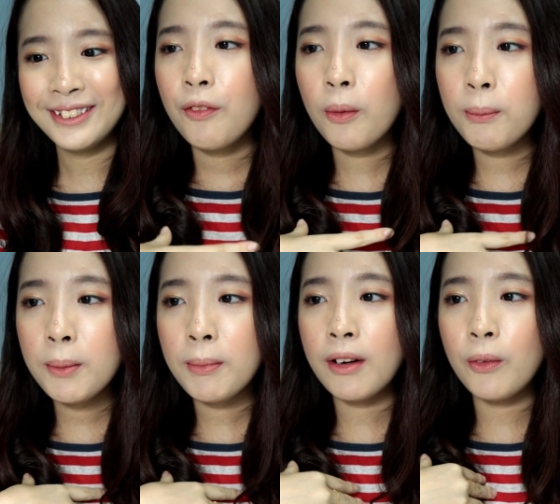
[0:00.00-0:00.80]
For me,
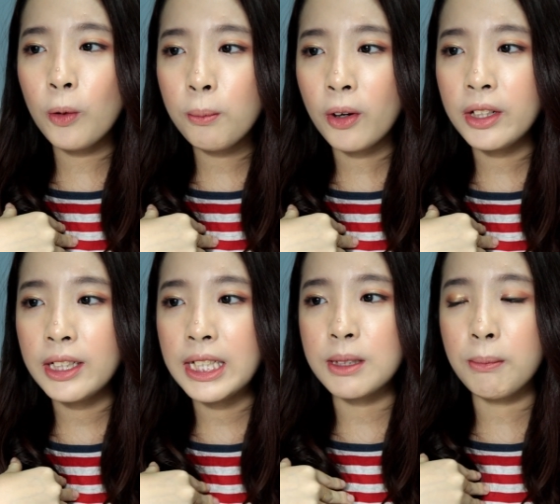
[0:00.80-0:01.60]
my role
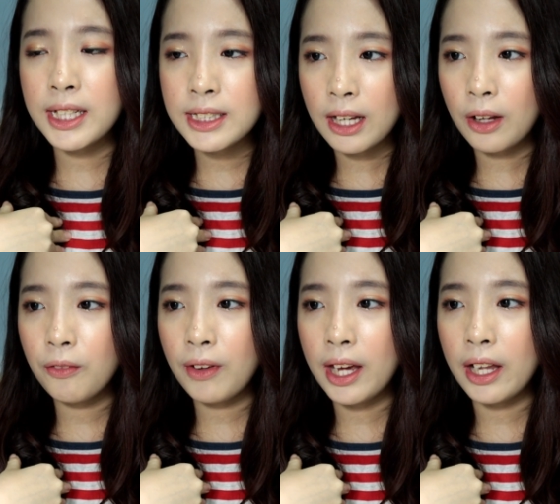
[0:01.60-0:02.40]
model is
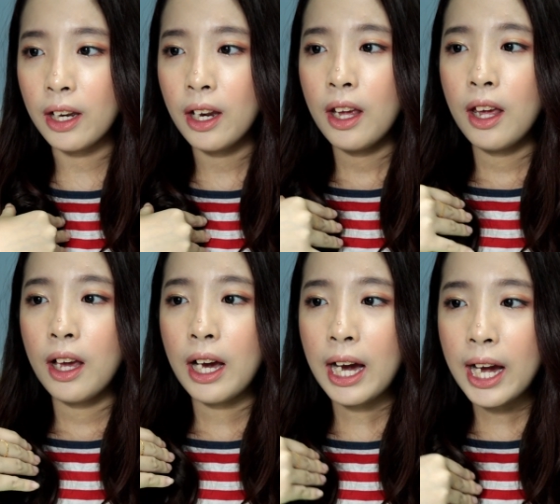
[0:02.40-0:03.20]
myself and
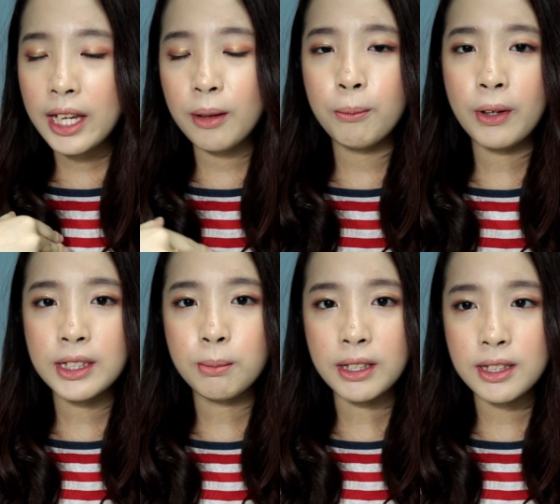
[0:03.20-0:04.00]
I
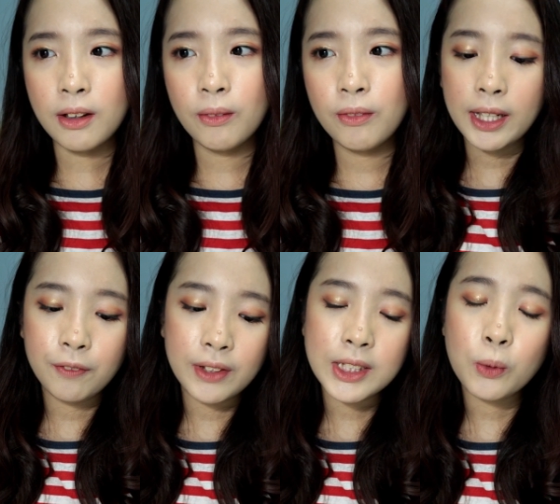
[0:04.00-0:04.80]
impress myself. But
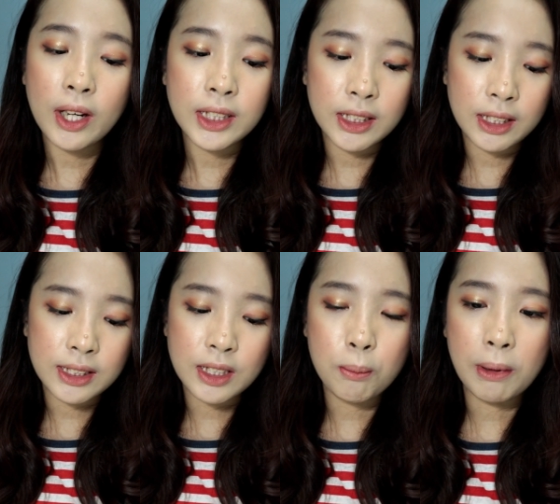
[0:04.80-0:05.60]
if this question
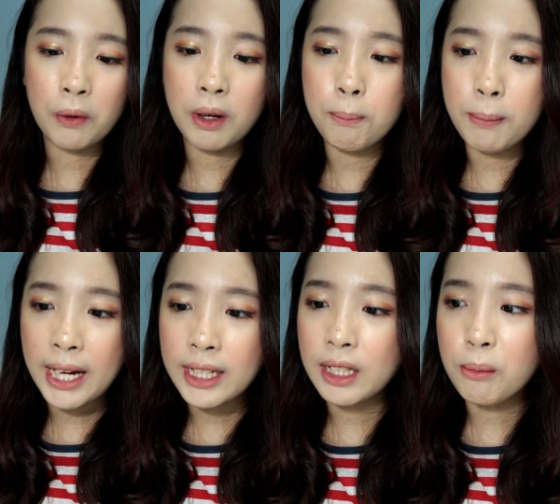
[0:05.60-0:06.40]
is about a
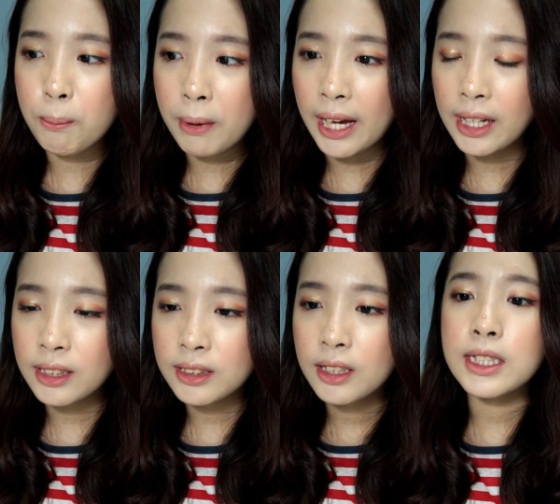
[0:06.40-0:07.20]
bad impact,
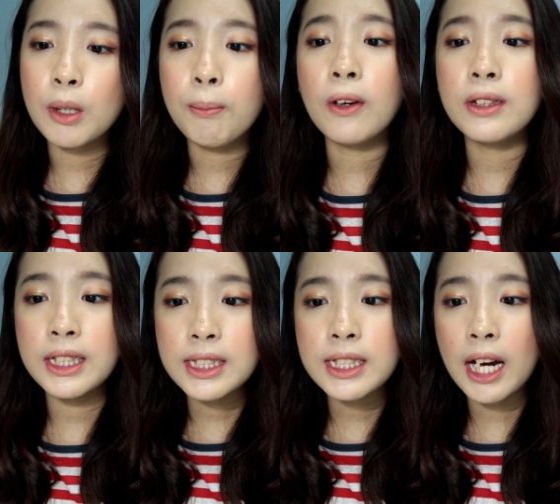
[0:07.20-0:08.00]
it's about
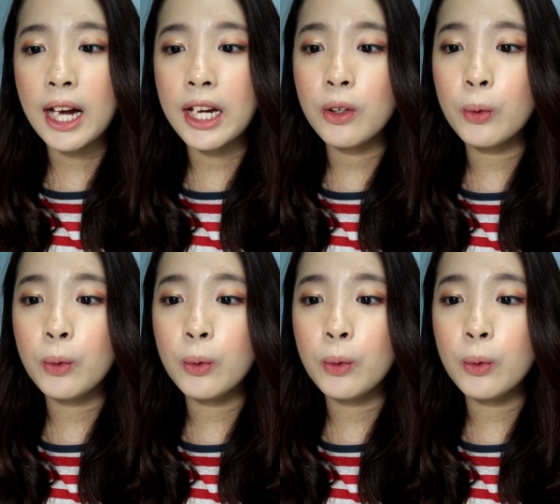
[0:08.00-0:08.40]
this guy